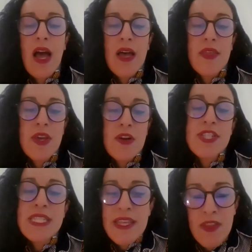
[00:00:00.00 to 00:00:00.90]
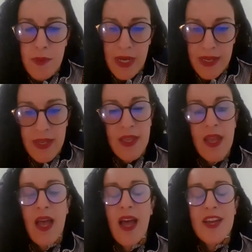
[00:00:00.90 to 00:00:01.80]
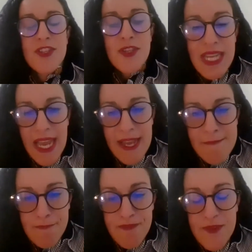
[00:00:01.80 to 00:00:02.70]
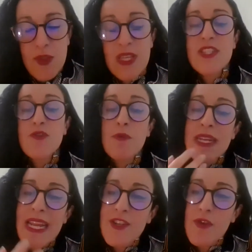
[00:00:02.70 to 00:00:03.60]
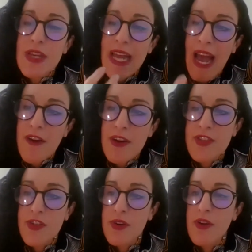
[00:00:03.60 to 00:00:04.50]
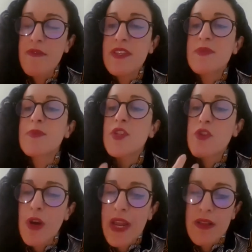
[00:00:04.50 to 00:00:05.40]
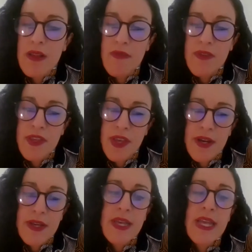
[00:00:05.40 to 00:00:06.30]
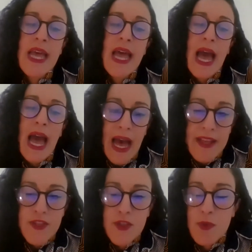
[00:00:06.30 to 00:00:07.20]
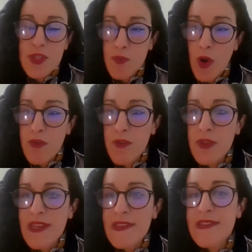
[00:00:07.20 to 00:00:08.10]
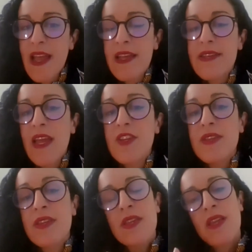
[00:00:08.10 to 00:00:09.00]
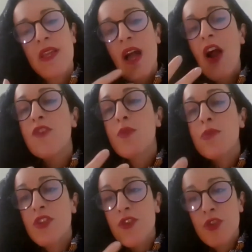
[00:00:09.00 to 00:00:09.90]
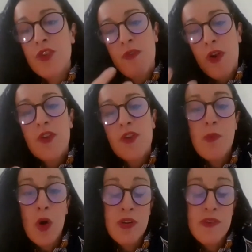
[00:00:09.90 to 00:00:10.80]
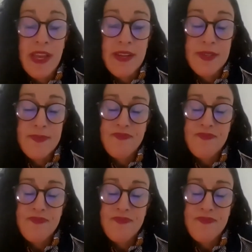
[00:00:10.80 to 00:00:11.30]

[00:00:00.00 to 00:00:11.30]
their dithering today. So the discriminatory character of this betrayal of the young adds to its wrongfulness and arguably should further motivate